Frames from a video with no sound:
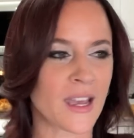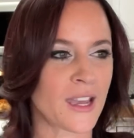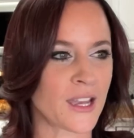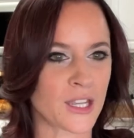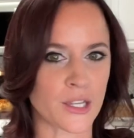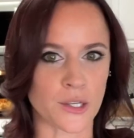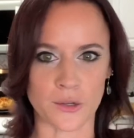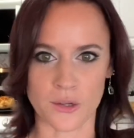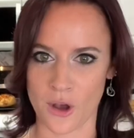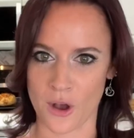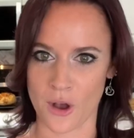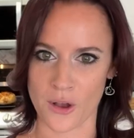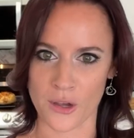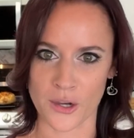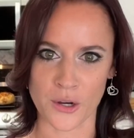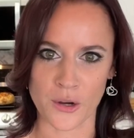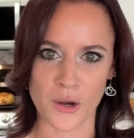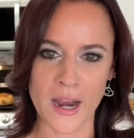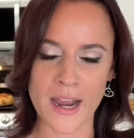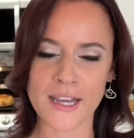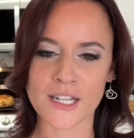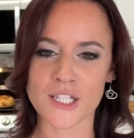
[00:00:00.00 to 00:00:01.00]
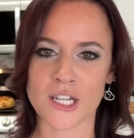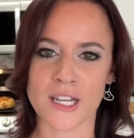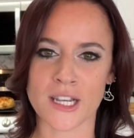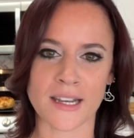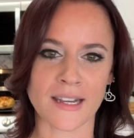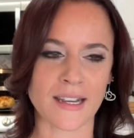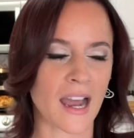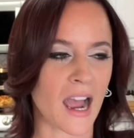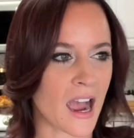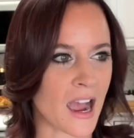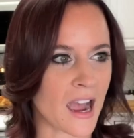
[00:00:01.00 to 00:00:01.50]
You'd call your agent,
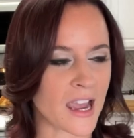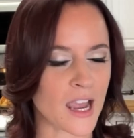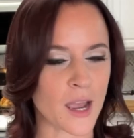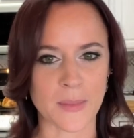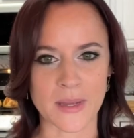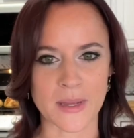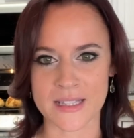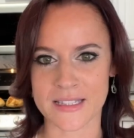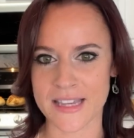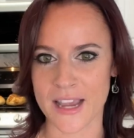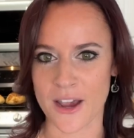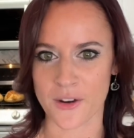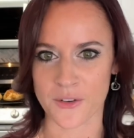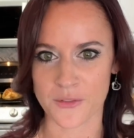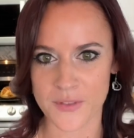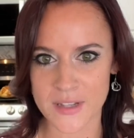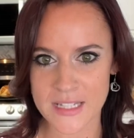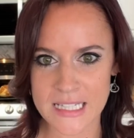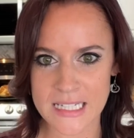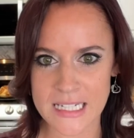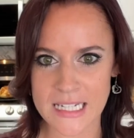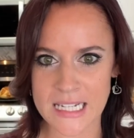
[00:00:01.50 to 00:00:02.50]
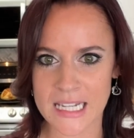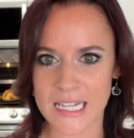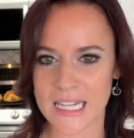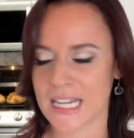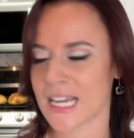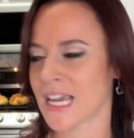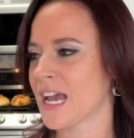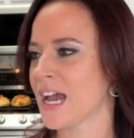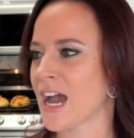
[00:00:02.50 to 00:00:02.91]
hi, I'm in town visiting,